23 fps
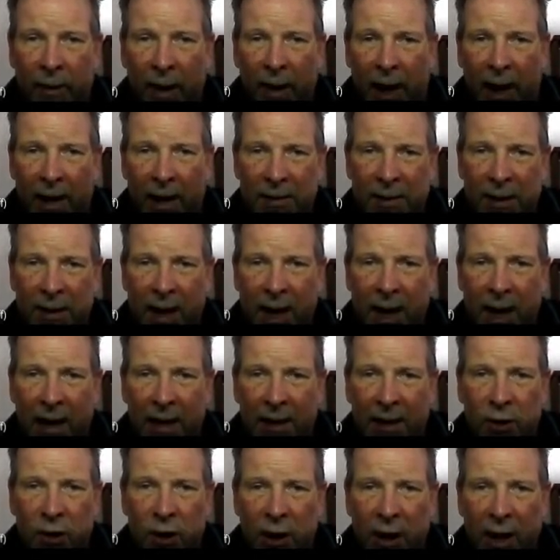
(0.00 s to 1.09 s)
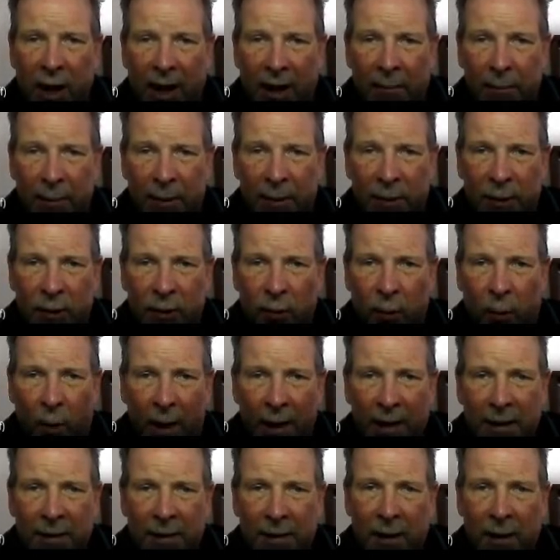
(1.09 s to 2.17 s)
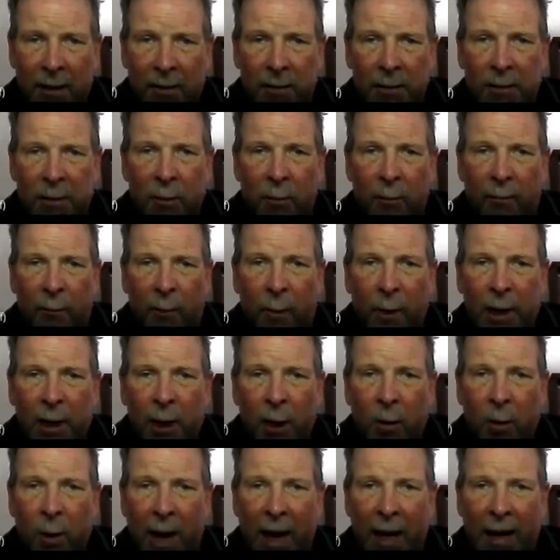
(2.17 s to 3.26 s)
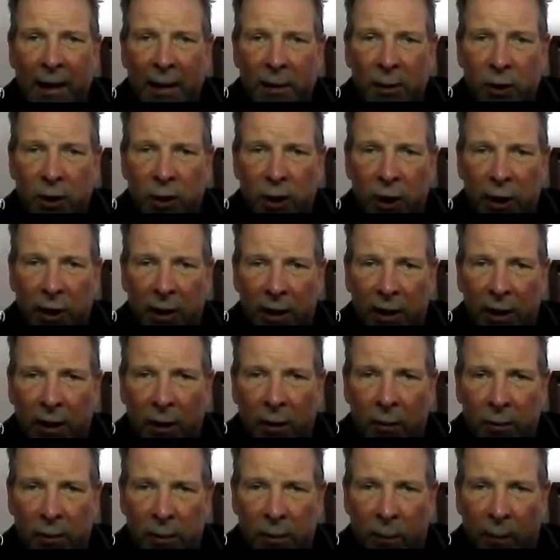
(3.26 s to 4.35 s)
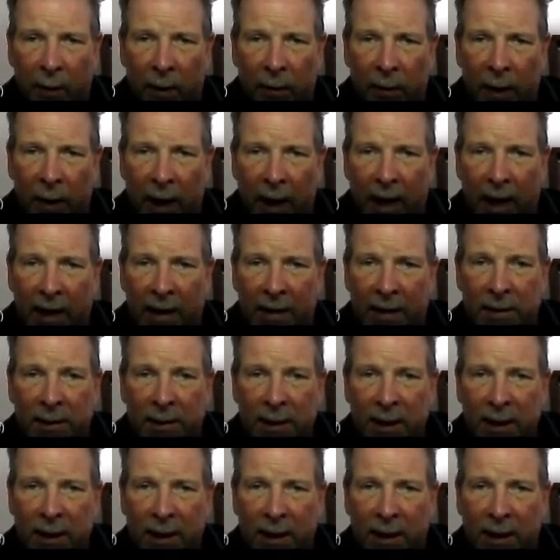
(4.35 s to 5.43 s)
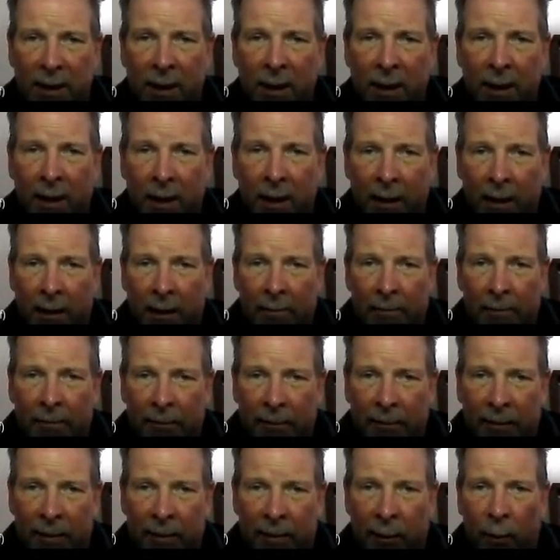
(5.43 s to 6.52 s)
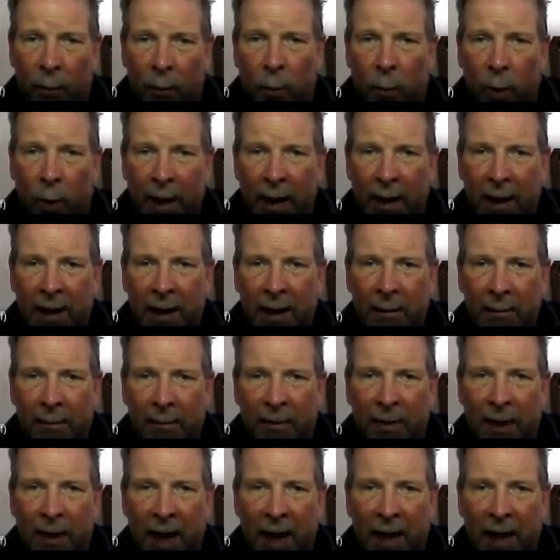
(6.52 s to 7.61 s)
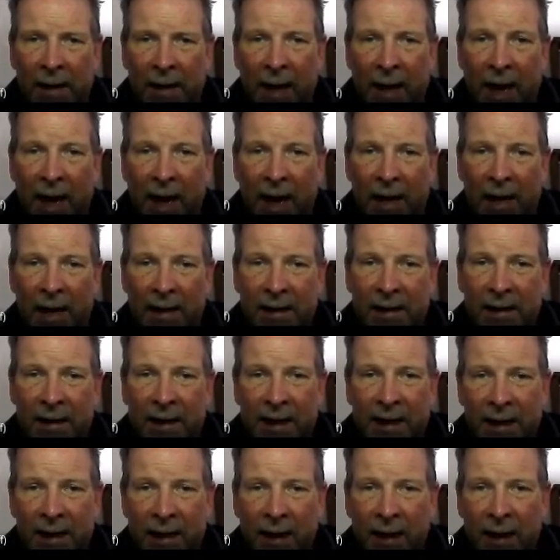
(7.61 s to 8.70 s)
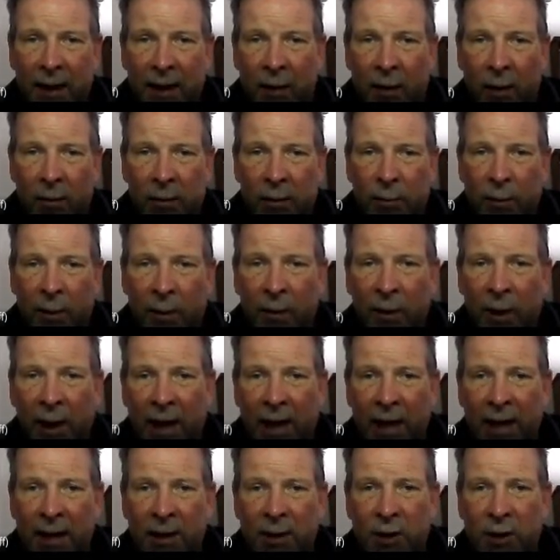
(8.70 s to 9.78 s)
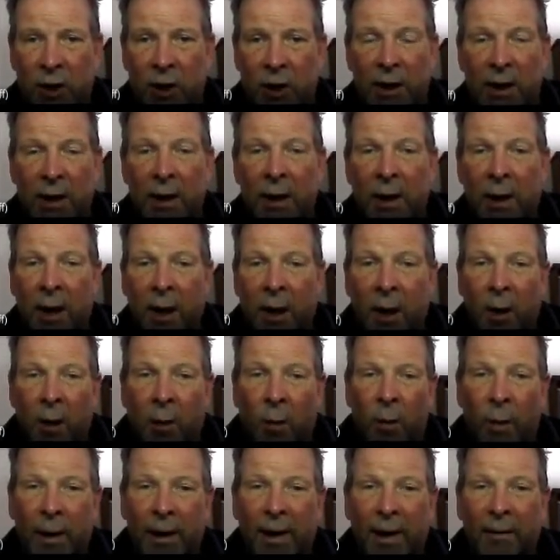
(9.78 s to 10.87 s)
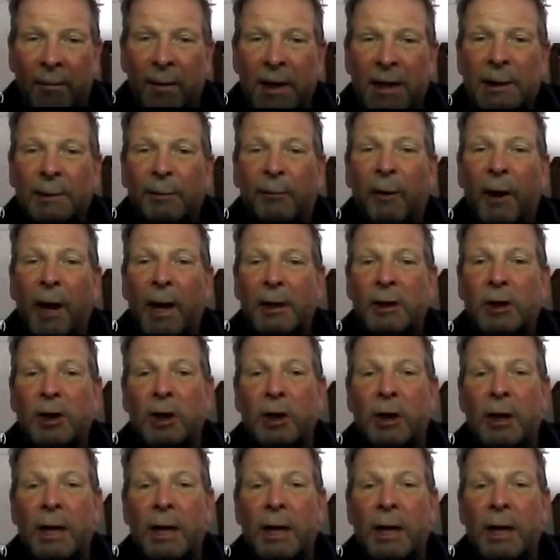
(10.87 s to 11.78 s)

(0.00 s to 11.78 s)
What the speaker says: I see AG happens twice here. So if we go AG goes with AC, the way that AD goes with AG, we get this fraction